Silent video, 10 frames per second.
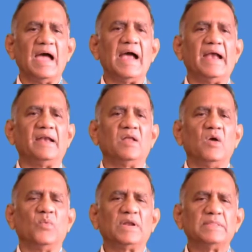And
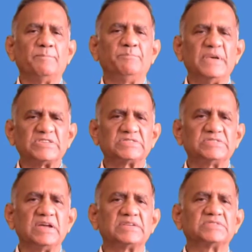one of the
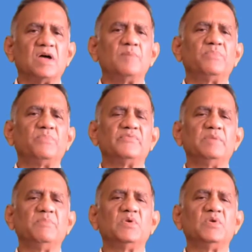best examples of
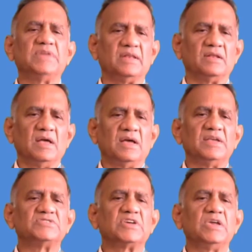an immunogen
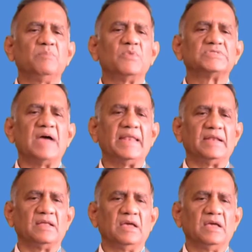is the hemocyanin.